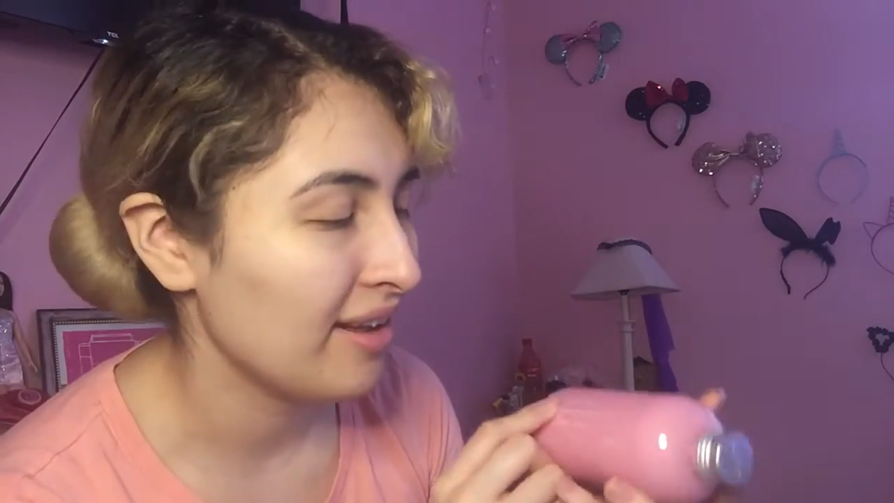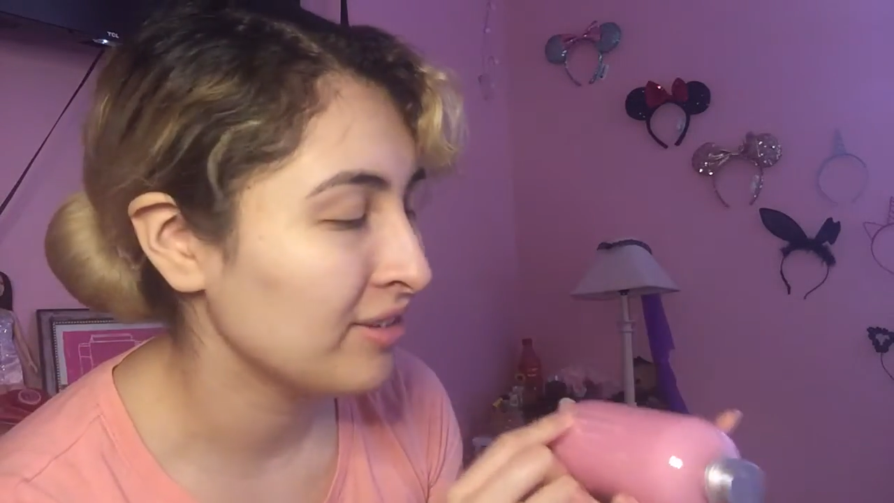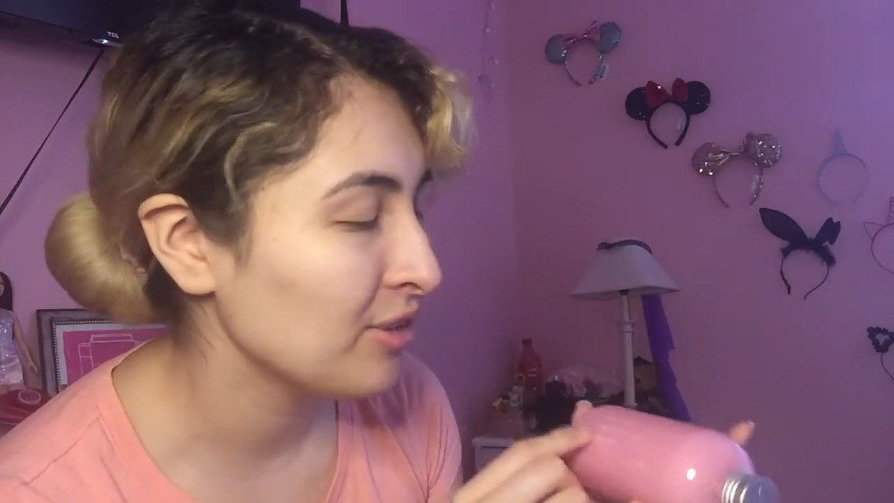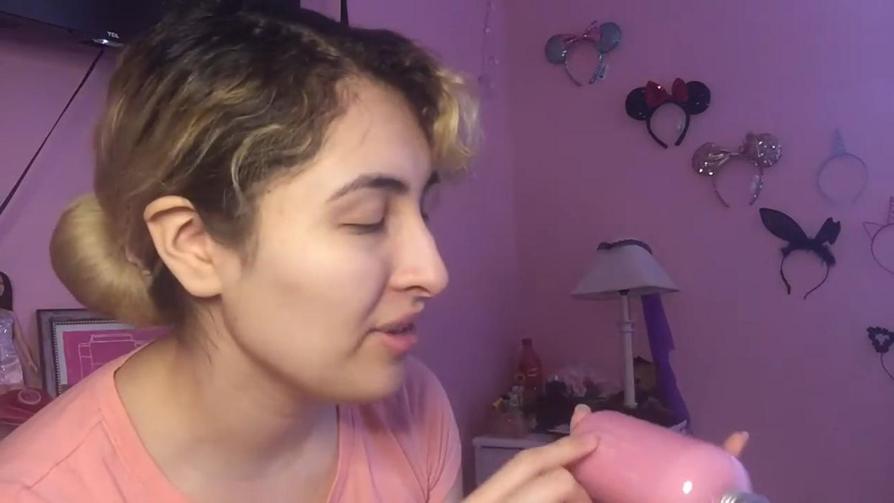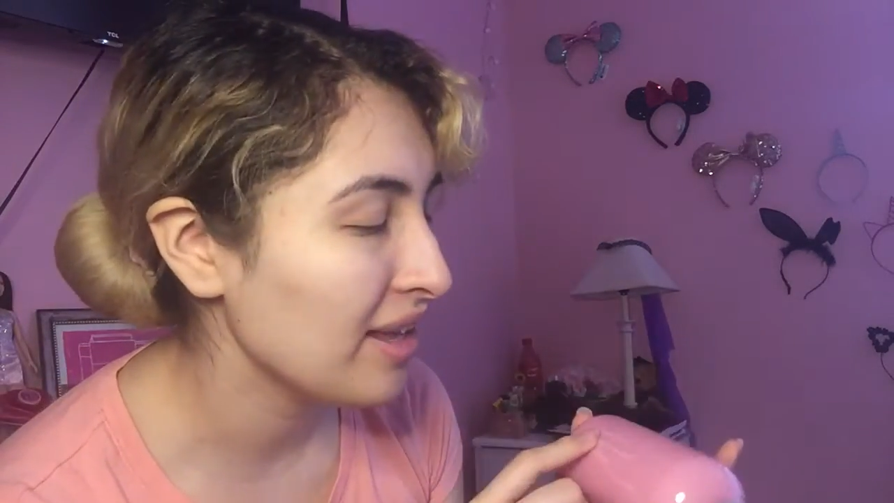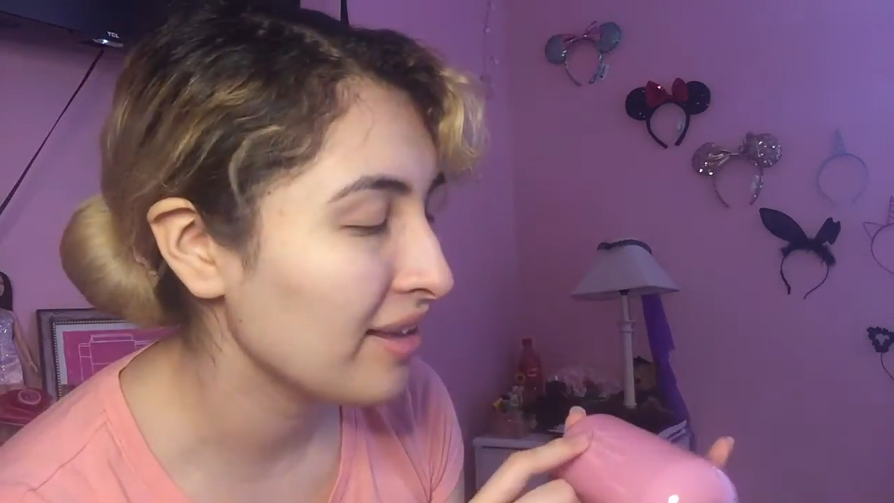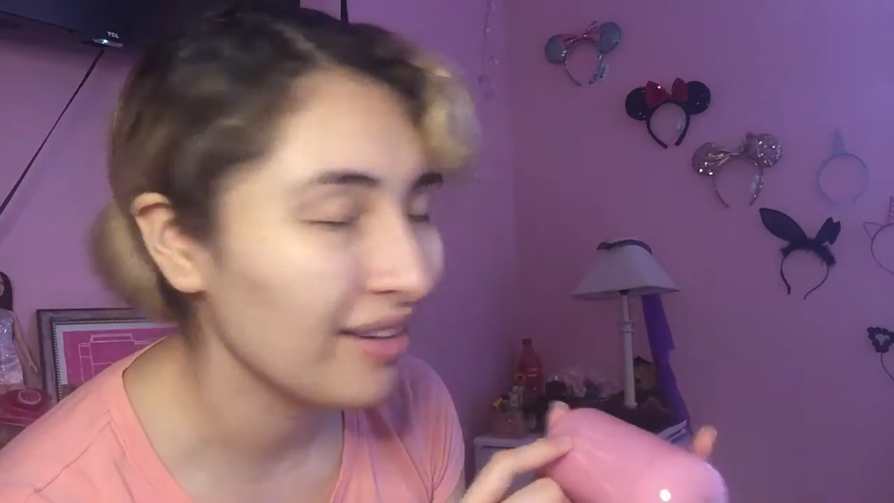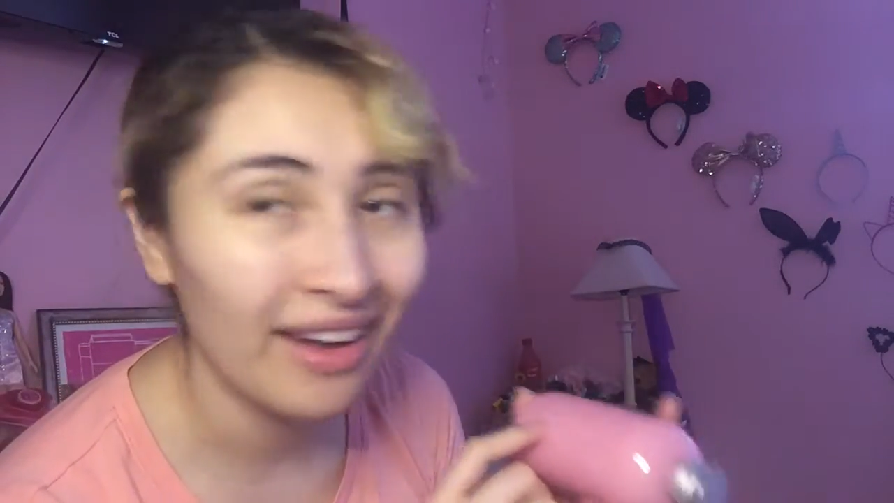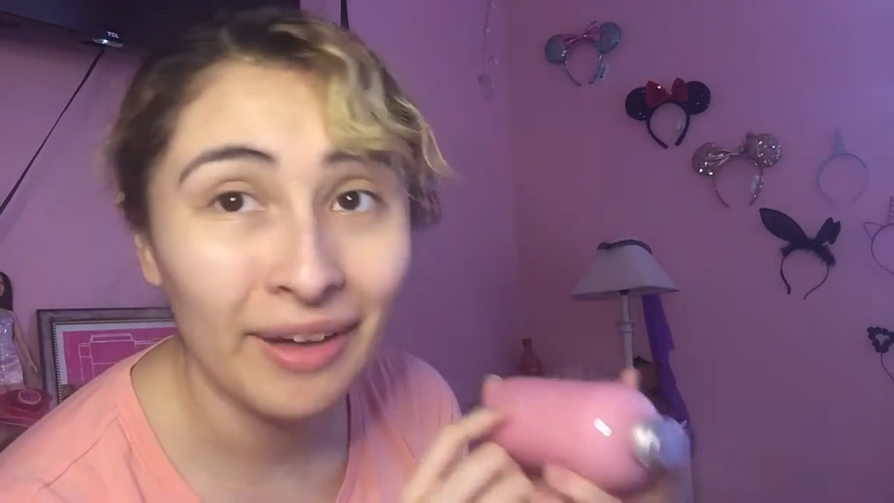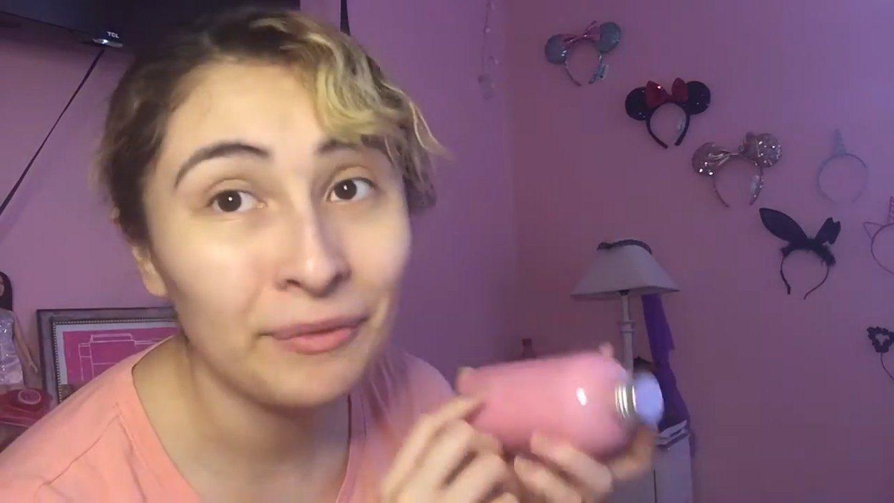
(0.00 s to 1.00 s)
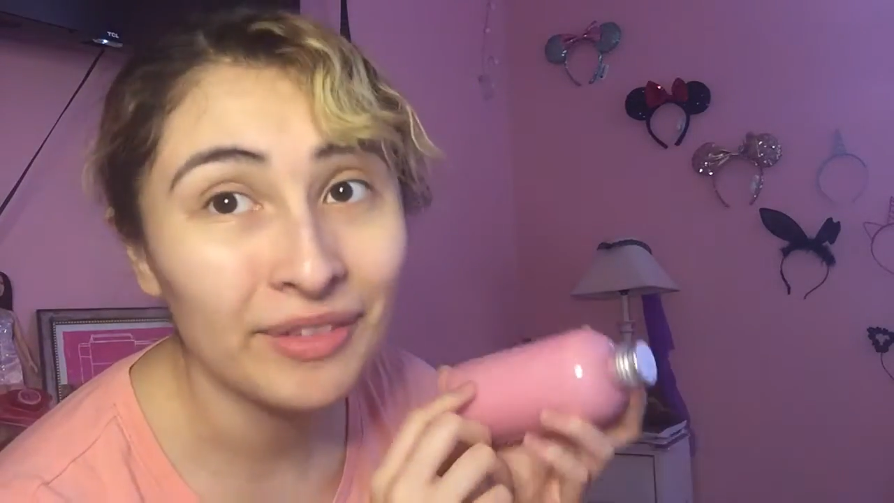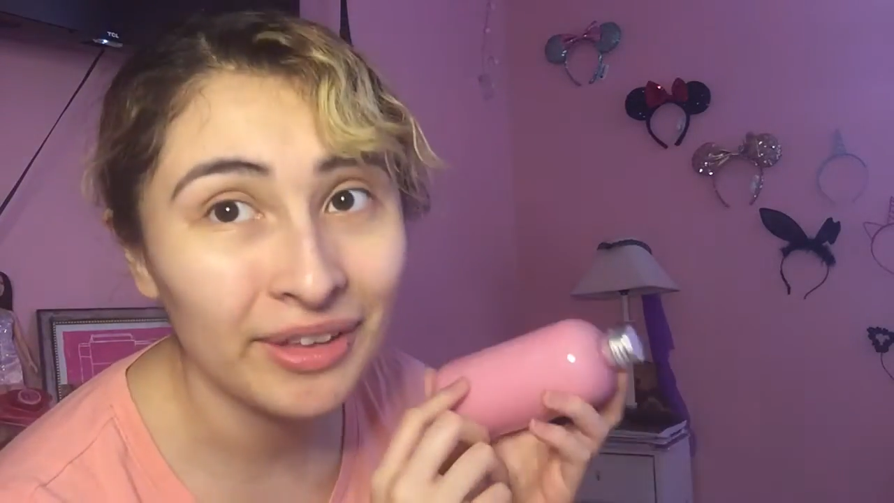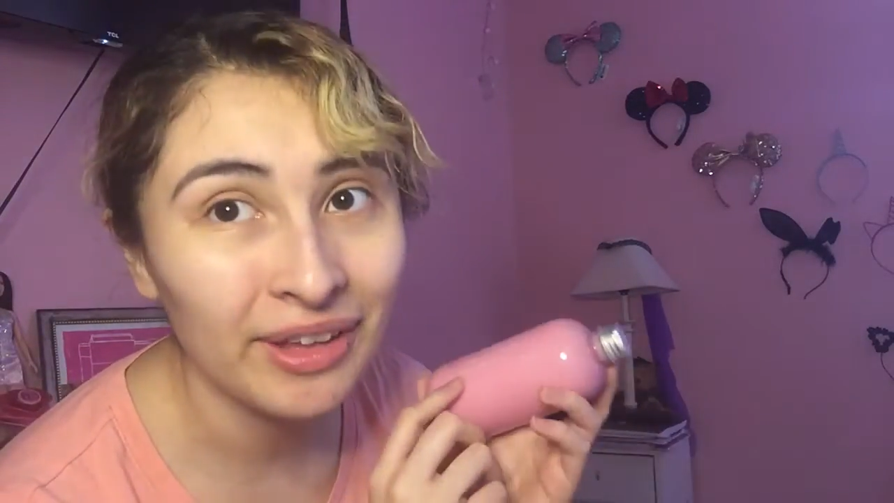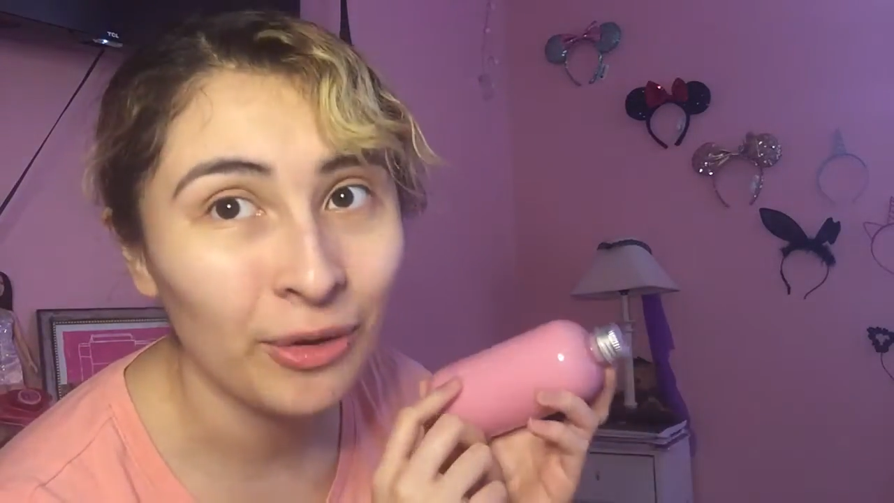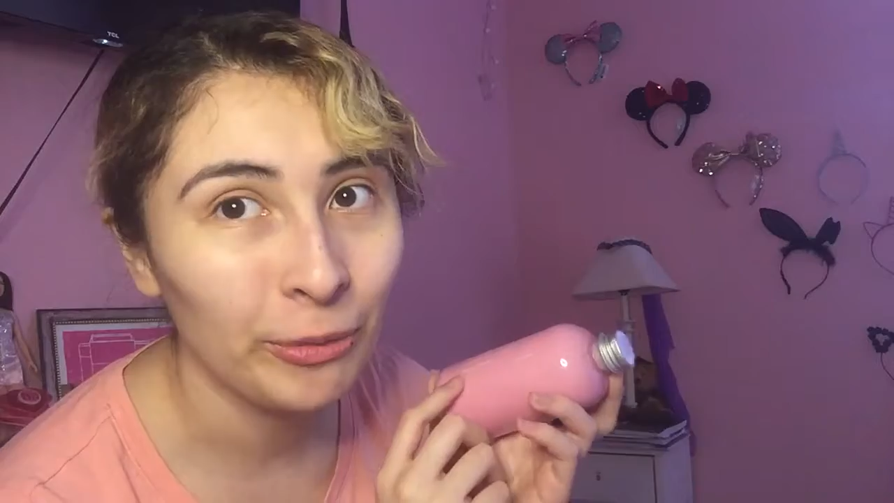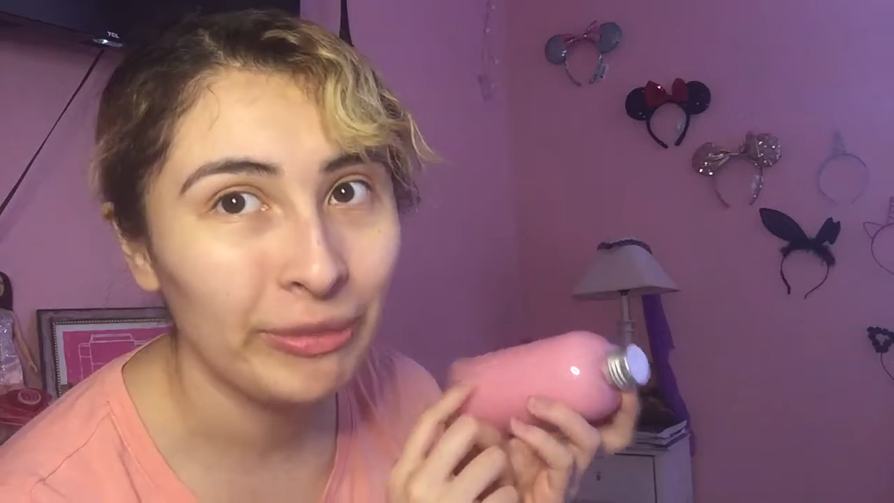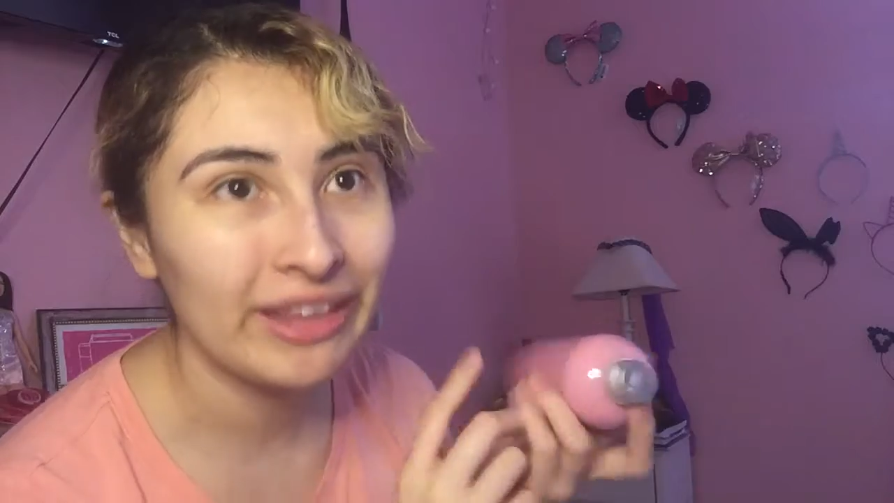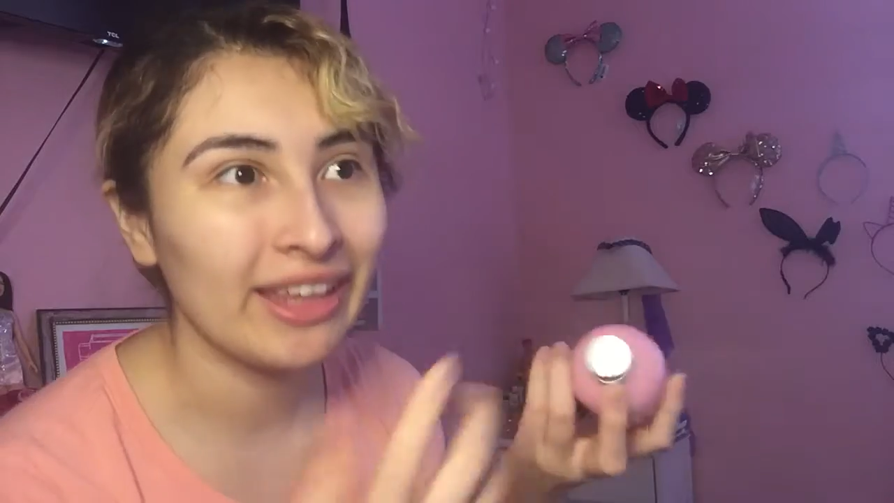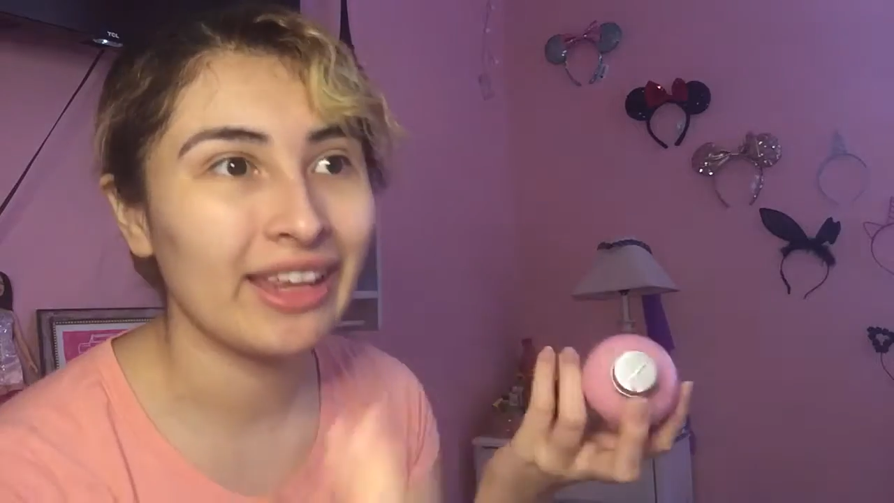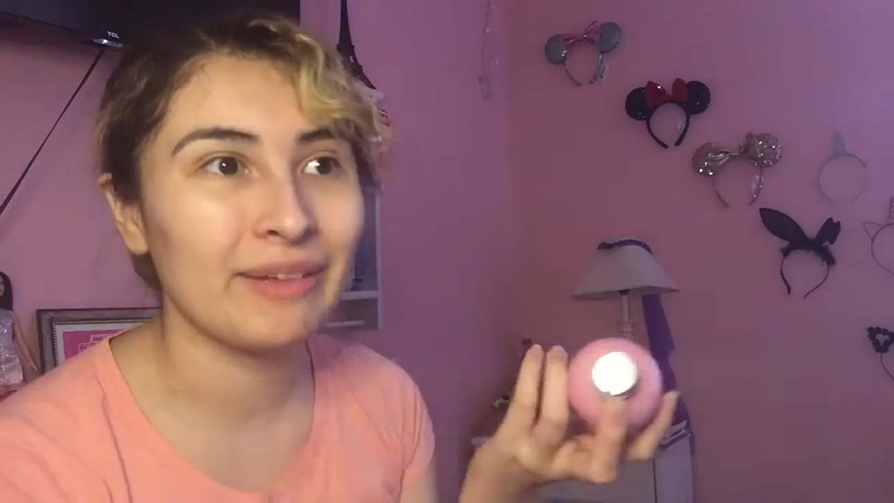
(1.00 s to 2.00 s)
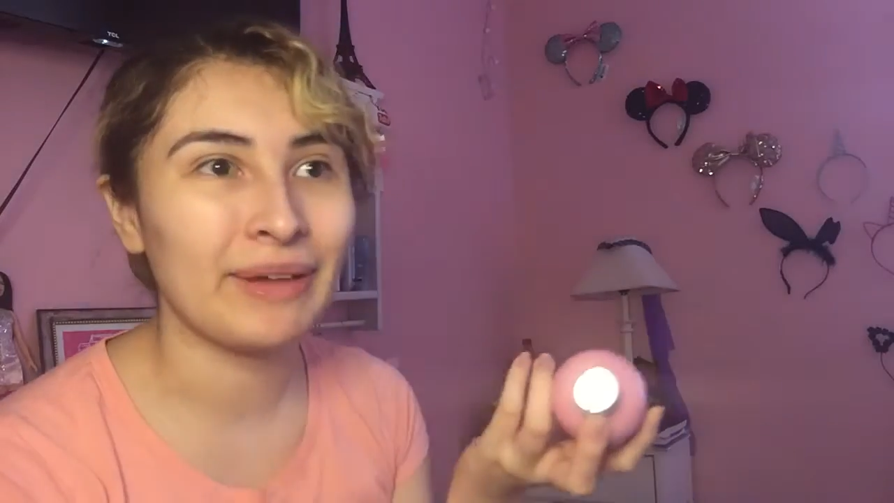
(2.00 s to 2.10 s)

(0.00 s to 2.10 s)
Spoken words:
So like, I'm really hoping that like